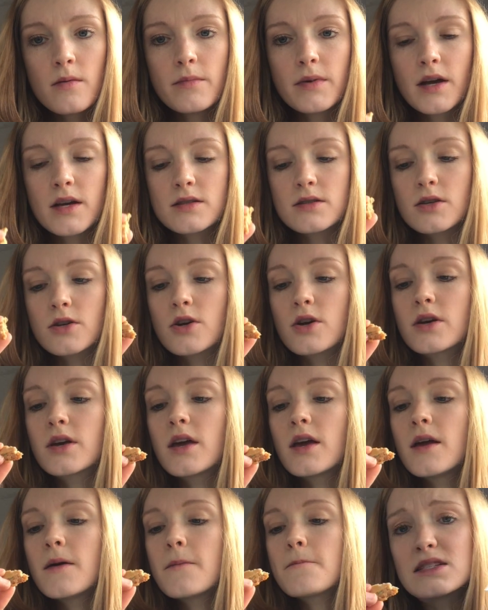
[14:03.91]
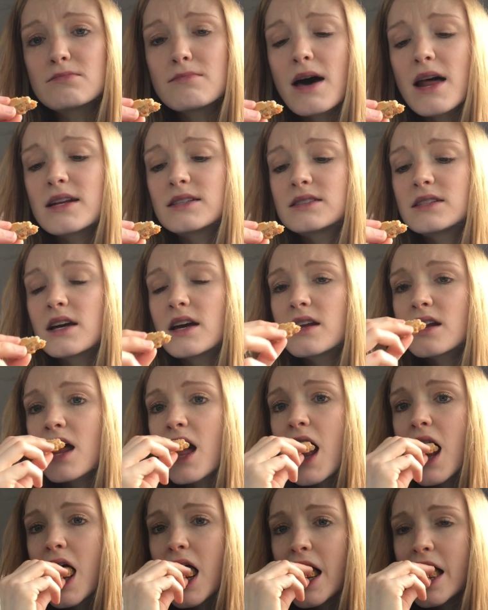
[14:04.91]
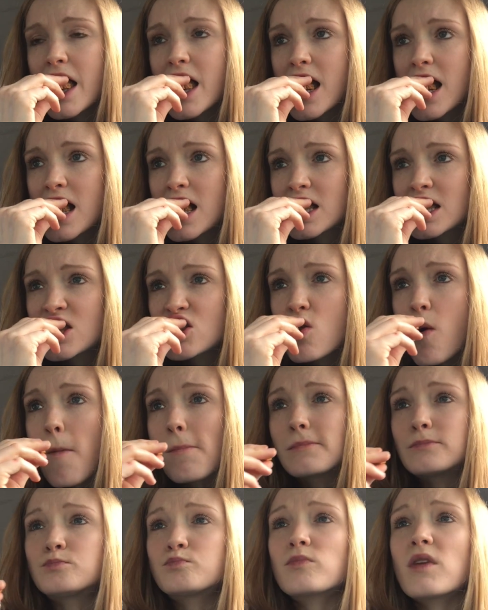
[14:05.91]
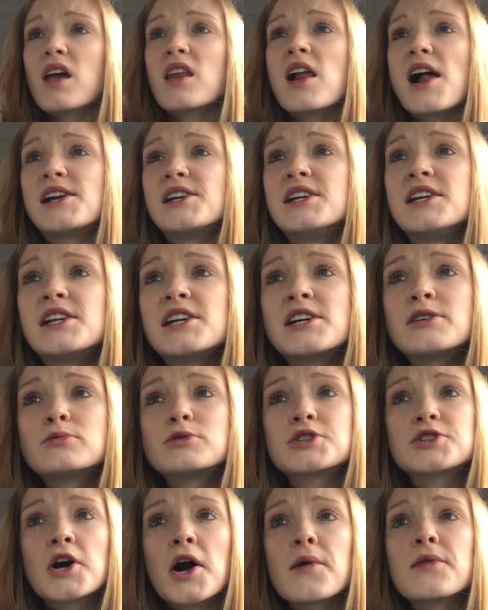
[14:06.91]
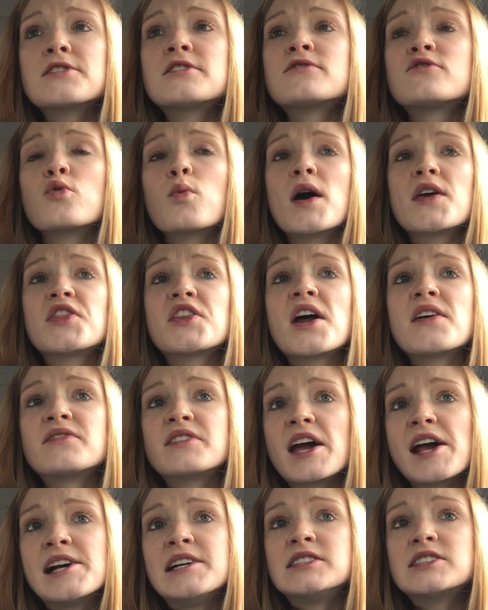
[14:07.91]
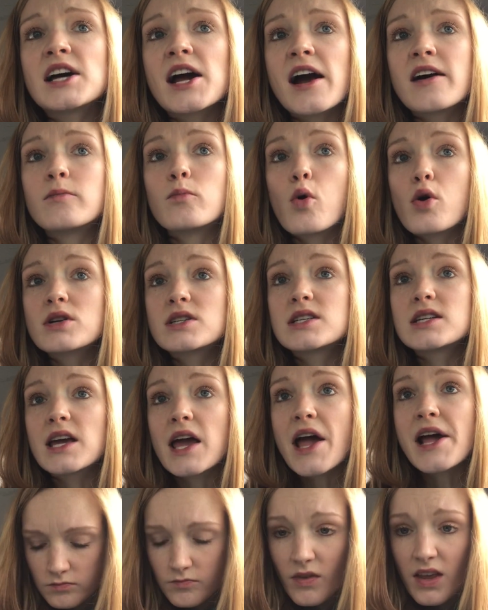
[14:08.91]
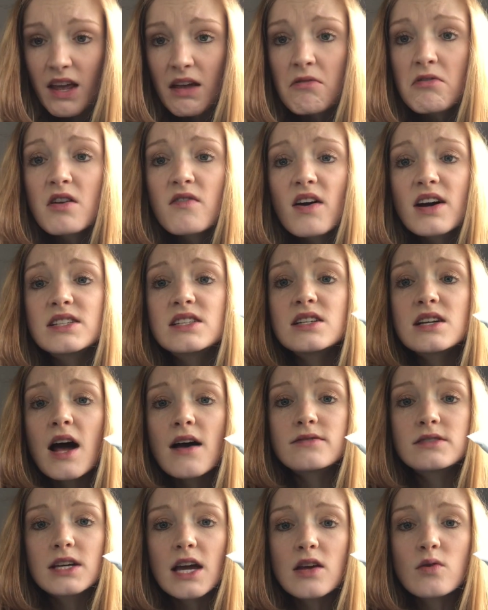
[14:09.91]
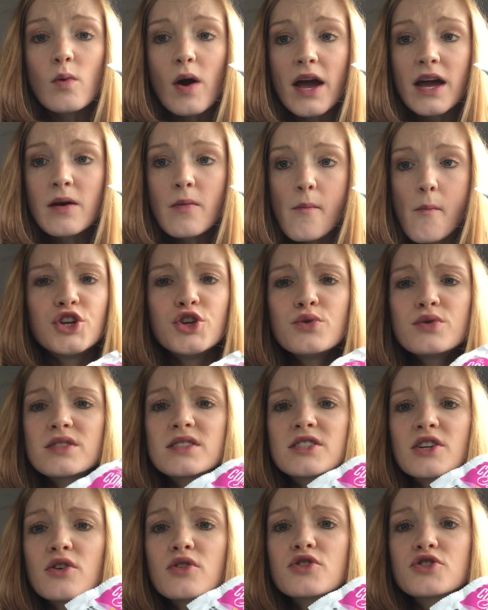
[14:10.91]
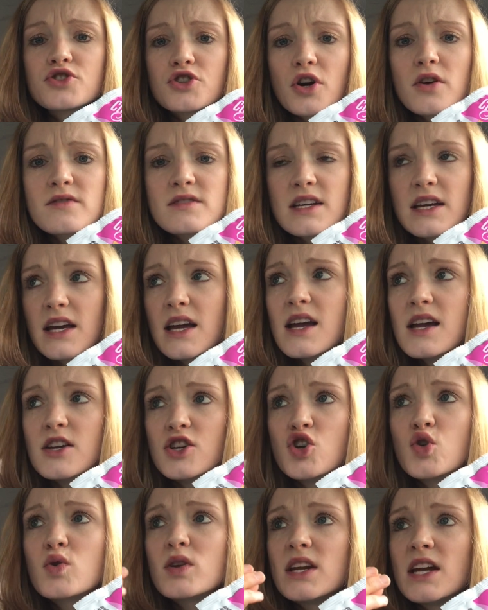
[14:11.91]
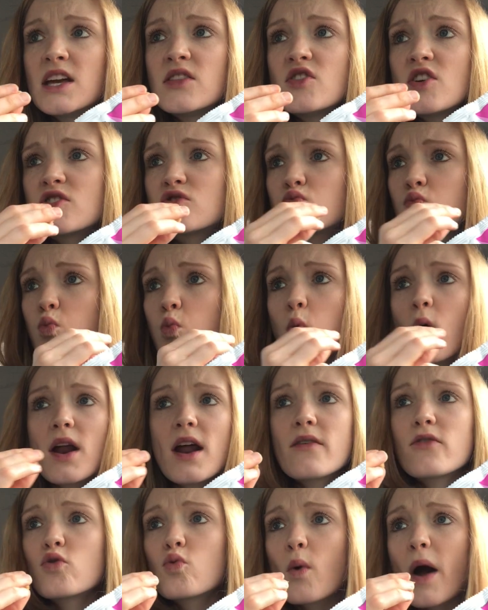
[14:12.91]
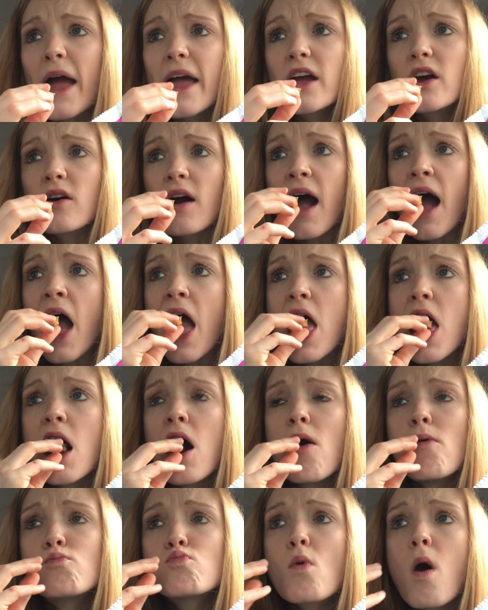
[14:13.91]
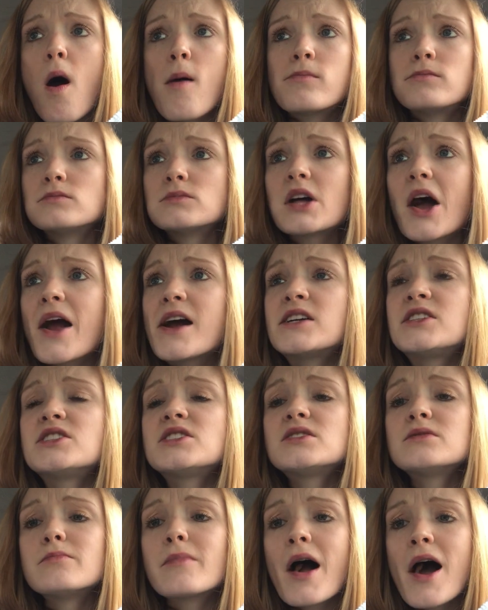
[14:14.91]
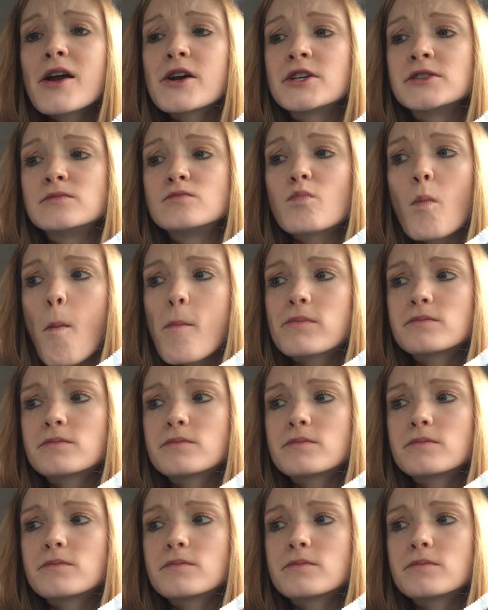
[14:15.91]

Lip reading: Because the cookie is medicine. And I need it regardless of the weight that I've gained. I have more to gain. Even if I didn't have to gain weight, you still deserve to eat. You can eat this whatever weight you're at. Like, it doesn't matter.